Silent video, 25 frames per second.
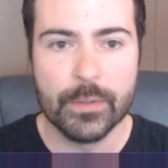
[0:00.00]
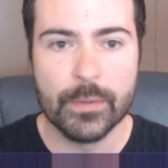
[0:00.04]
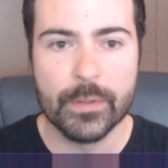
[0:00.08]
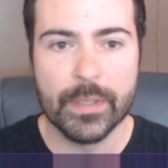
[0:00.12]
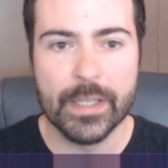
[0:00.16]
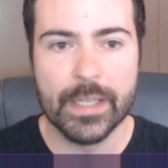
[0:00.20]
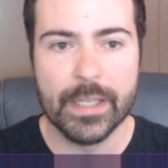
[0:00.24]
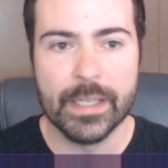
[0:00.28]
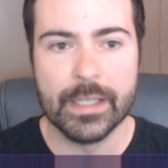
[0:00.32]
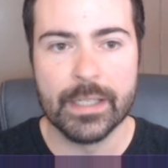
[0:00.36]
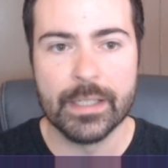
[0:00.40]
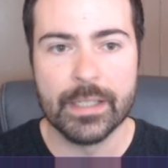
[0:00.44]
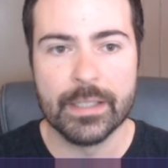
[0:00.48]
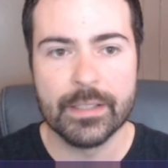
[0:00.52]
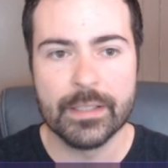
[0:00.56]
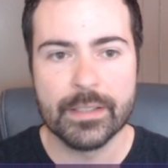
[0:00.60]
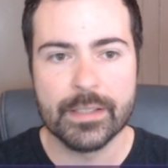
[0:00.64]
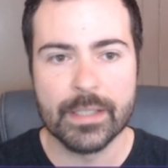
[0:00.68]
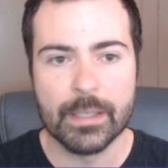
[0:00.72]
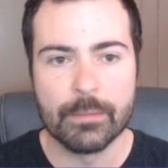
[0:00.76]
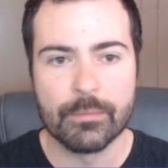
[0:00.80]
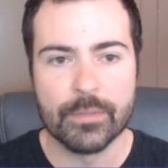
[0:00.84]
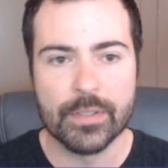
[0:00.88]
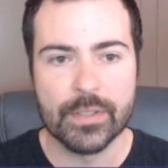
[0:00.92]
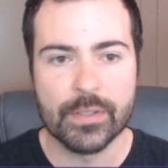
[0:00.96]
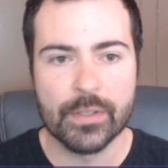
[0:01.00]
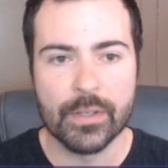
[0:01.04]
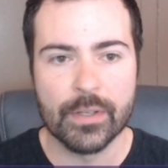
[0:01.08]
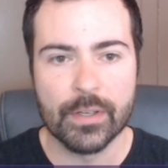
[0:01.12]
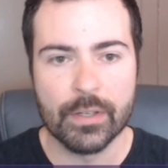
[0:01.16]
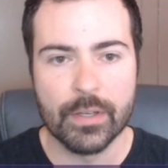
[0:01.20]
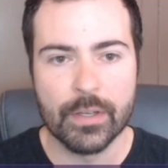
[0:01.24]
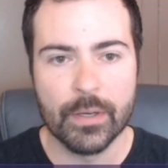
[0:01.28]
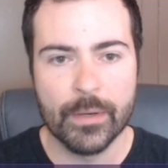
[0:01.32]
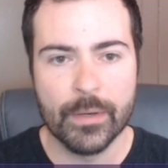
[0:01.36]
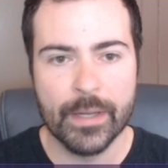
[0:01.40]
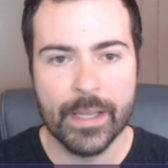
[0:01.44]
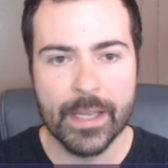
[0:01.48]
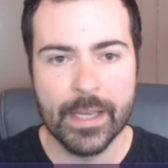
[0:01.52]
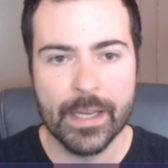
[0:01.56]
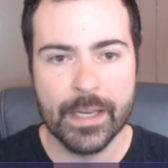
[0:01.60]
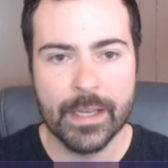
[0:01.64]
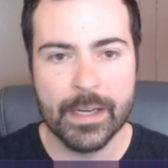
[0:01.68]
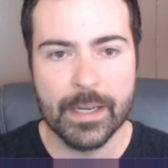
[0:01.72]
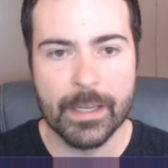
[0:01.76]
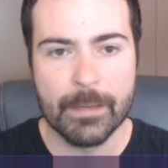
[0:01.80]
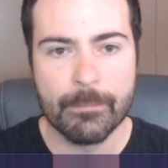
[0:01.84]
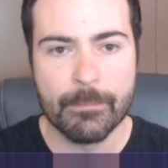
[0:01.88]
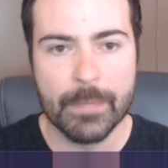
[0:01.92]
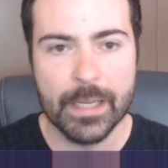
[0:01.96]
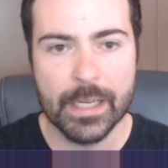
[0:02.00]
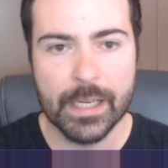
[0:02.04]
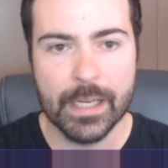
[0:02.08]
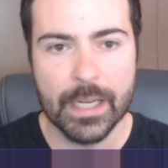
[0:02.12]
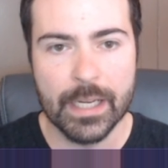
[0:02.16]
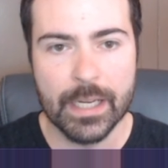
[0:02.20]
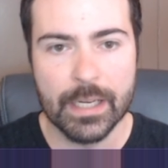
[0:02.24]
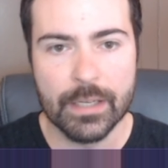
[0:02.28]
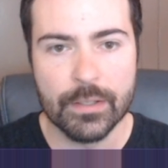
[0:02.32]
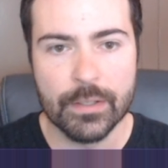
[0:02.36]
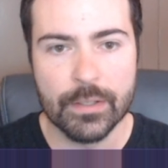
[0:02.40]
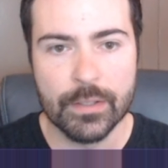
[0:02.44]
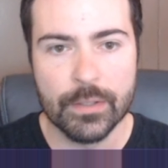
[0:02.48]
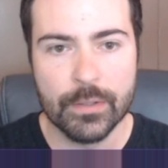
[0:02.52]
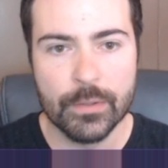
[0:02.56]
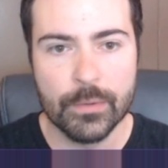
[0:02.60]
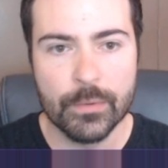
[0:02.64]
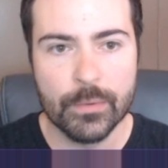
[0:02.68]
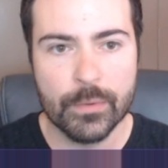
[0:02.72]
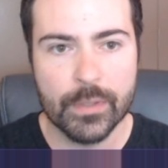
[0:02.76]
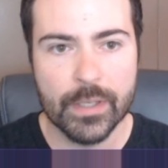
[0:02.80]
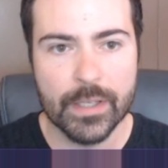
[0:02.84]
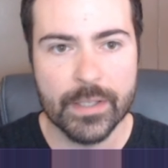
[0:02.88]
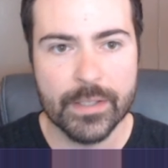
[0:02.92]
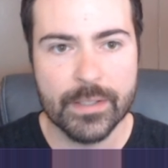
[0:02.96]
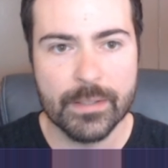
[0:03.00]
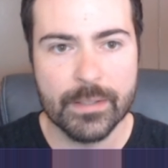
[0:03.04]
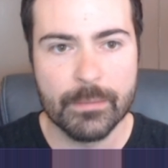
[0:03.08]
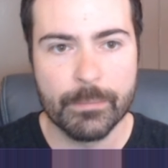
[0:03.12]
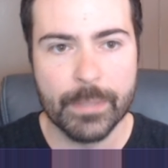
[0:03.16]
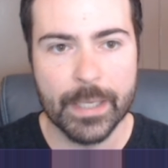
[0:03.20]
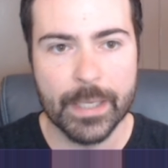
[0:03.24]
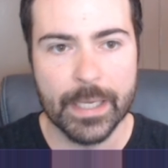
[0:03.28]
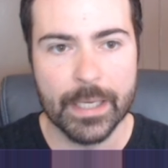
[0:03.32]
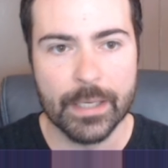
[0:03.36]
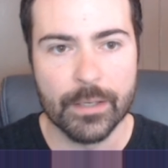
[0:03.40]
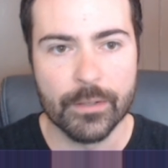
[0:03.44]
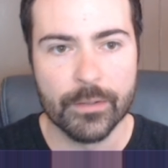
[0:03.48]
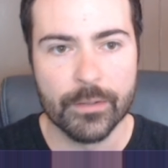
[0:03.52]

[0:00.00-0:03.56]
is I'm just going to go ahead and make a new custom panel.